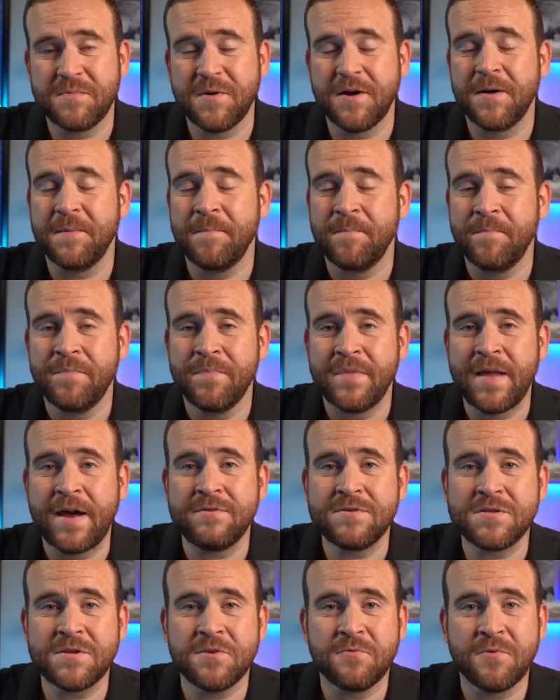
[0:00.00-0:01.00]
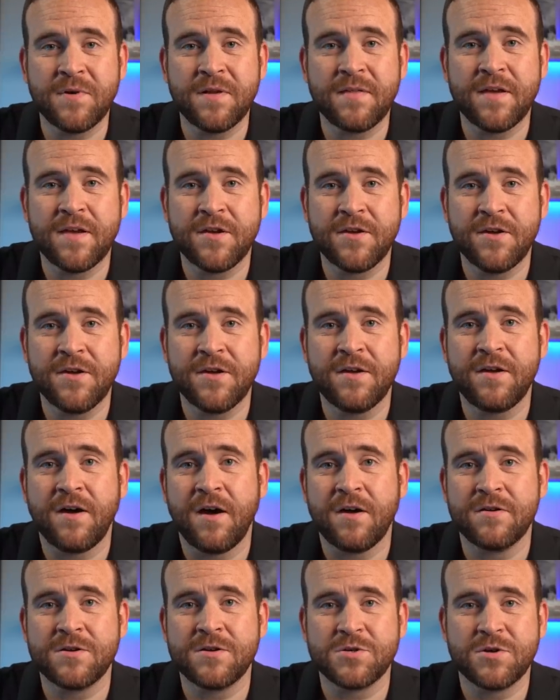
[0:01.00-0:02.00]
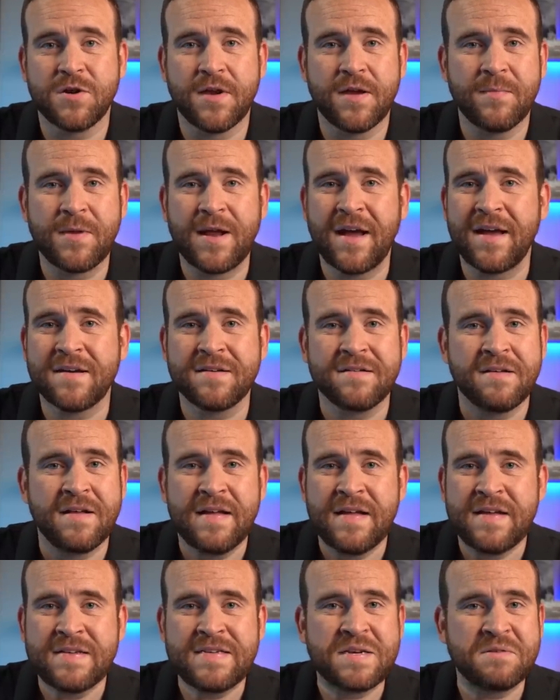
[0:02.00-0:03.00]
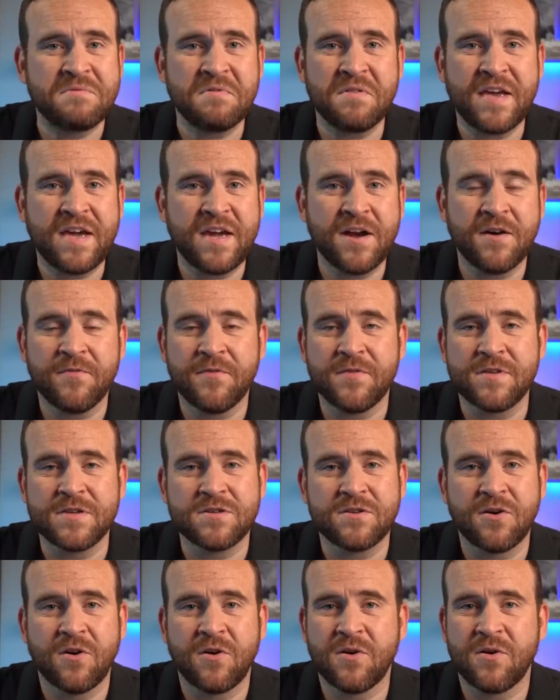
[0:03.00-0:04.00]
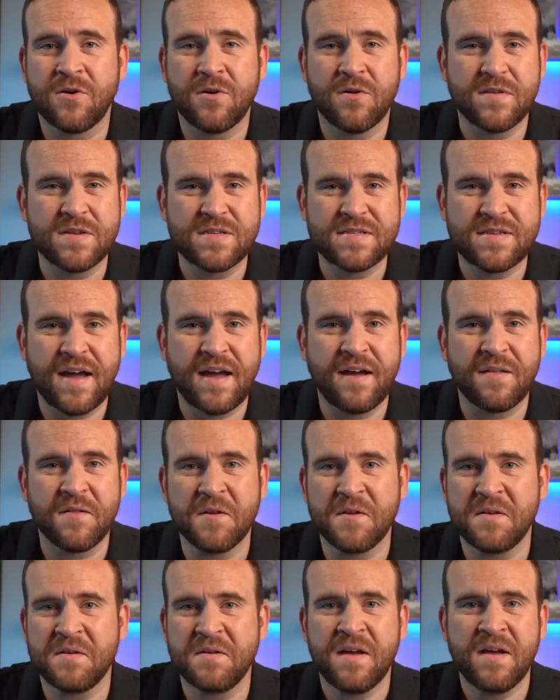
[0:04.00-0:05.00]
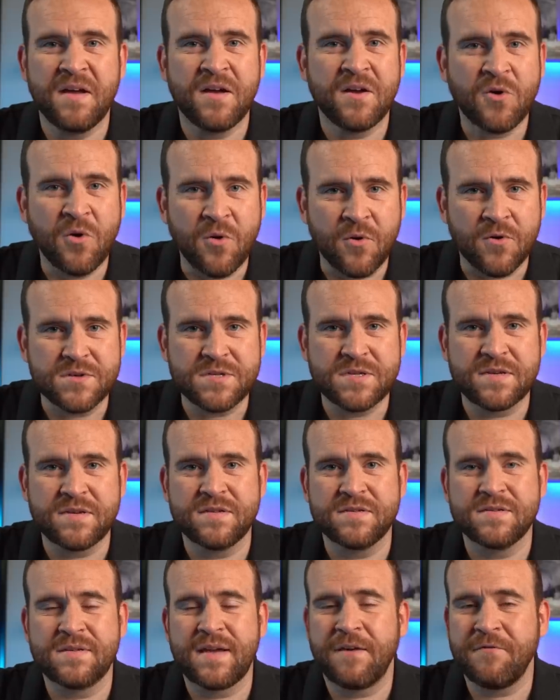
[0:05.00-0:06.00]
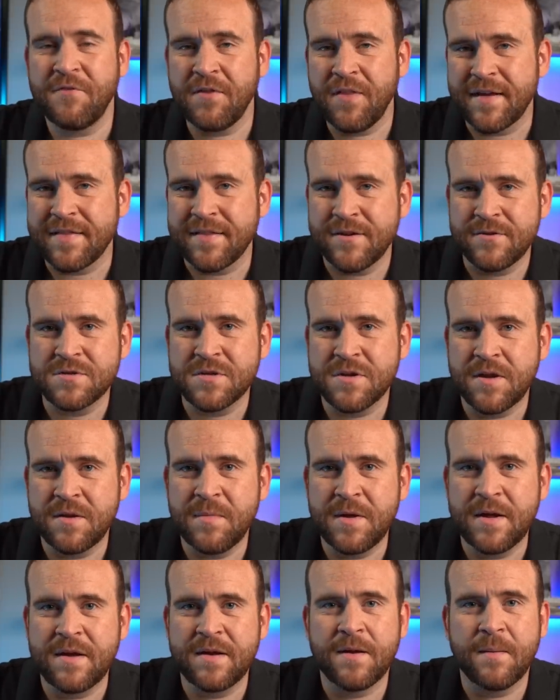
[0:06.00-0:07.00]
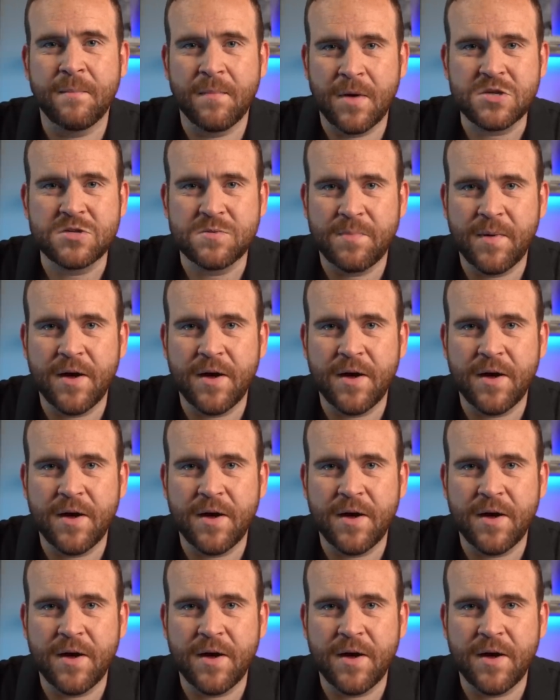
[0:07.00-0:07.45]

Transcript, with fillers: But that was a really good entree. But I didn't really care for the starter or the salad courses. I feel like those could have been much